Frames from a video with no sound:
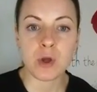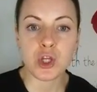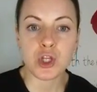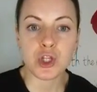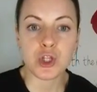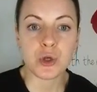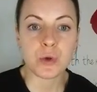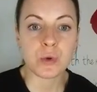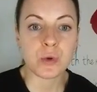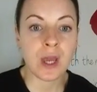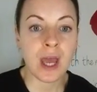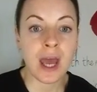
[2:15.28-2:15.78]

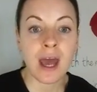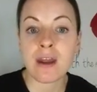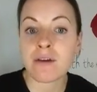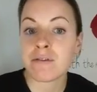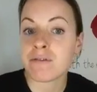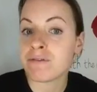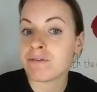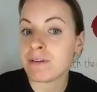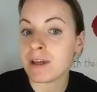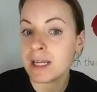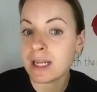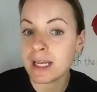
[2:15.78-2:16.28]
You can
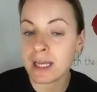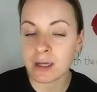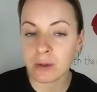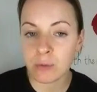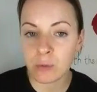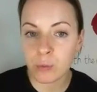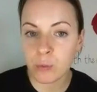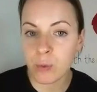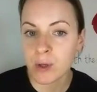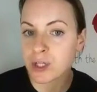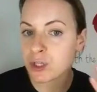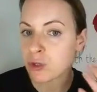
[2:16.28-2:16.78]
fill
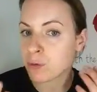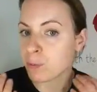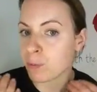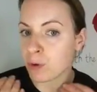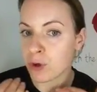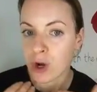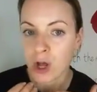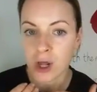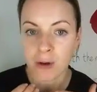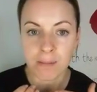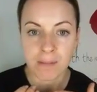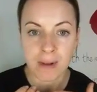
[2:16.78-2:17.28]
in when you
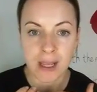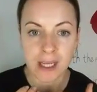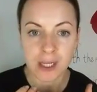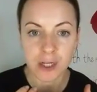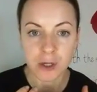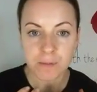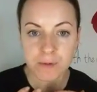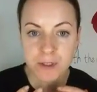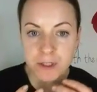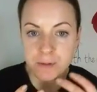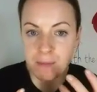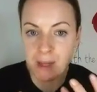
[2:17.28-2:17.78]
put on
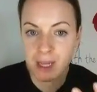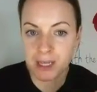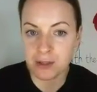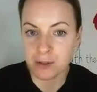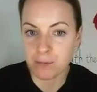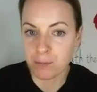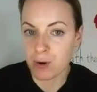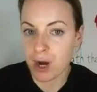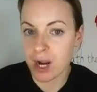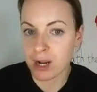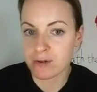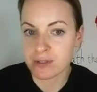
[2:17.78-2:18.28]
makeup to make
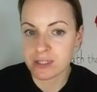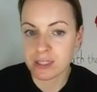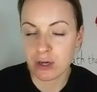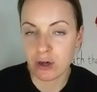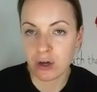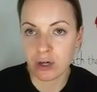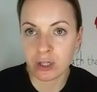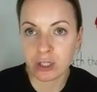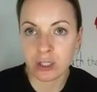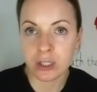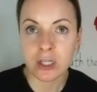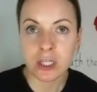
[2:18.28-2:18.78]
the brows
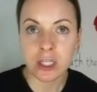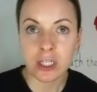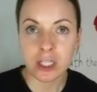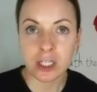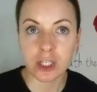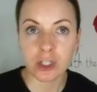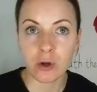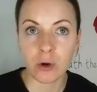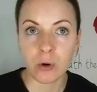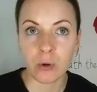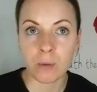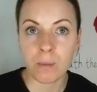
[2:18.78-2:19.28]
look,
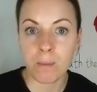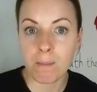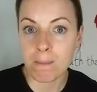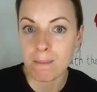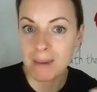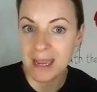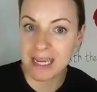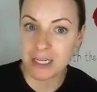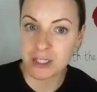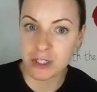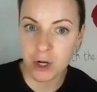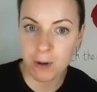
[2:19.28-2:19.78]

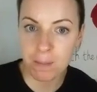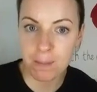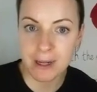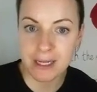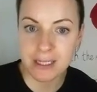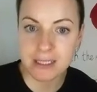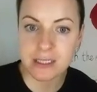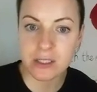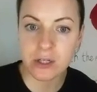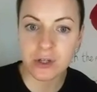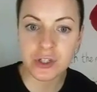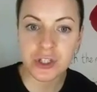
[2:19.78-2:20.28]
made up
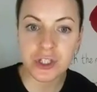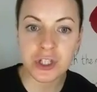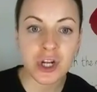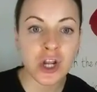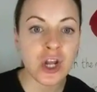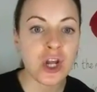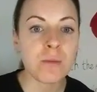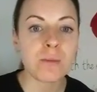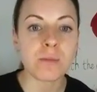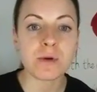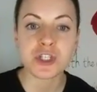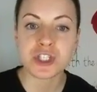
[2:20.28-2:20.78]
as such,
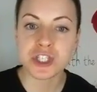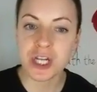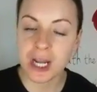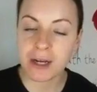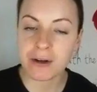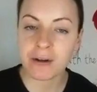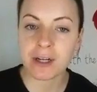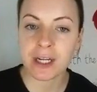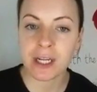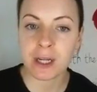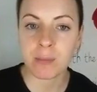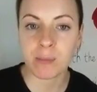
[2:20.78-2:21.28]
but
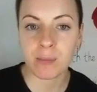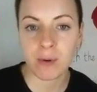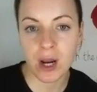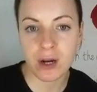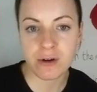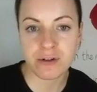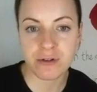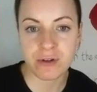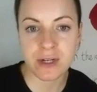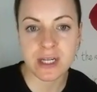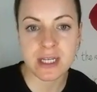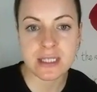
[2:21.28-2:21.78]
generally
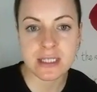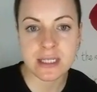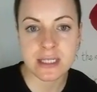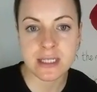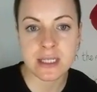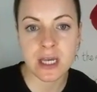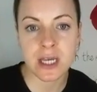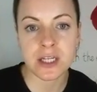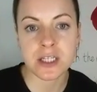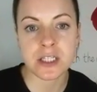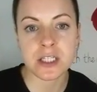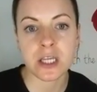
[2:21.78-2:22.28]
embroidery is
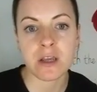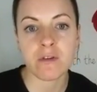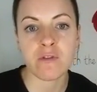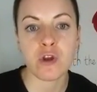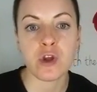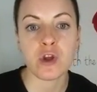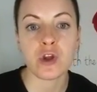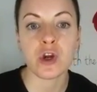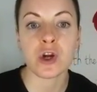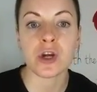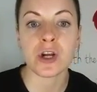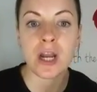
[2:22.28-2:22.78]
designed to give
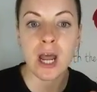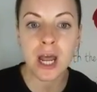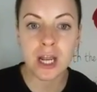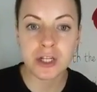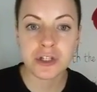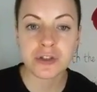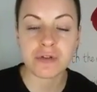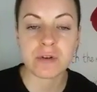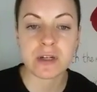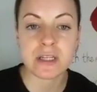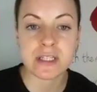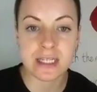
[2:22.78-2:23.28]
you your
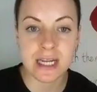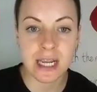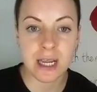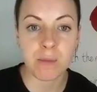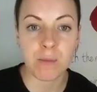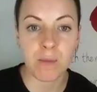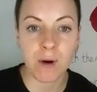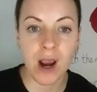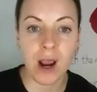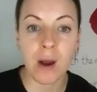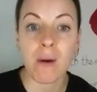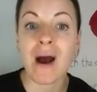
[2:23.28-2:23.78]
natural day
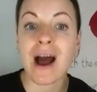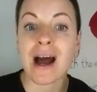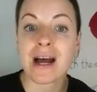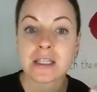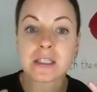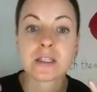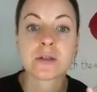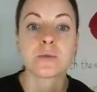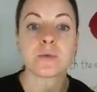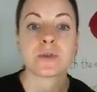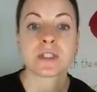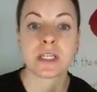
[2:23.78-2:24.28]
brow
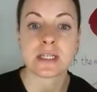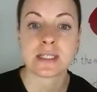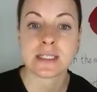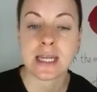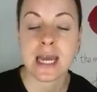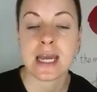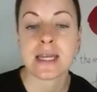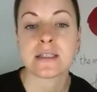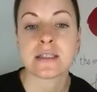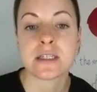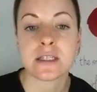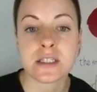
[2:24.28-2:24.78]
as it was
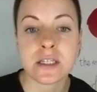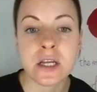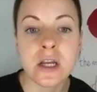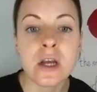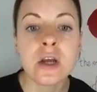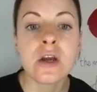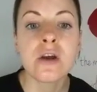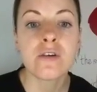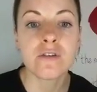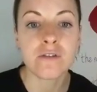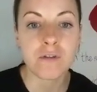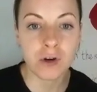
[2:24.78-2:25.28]
intended
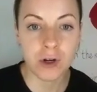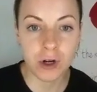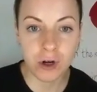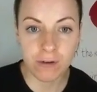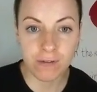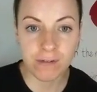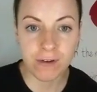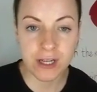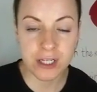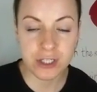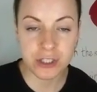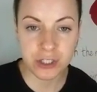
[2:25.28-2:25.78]
for your
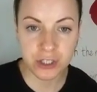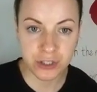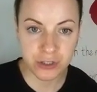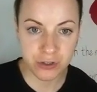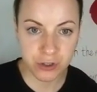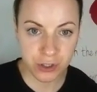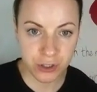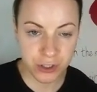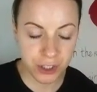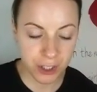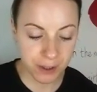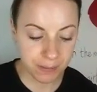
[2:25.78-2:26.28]
facial
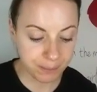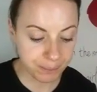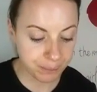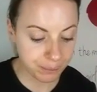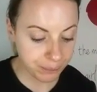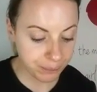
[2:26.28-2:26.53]
structure.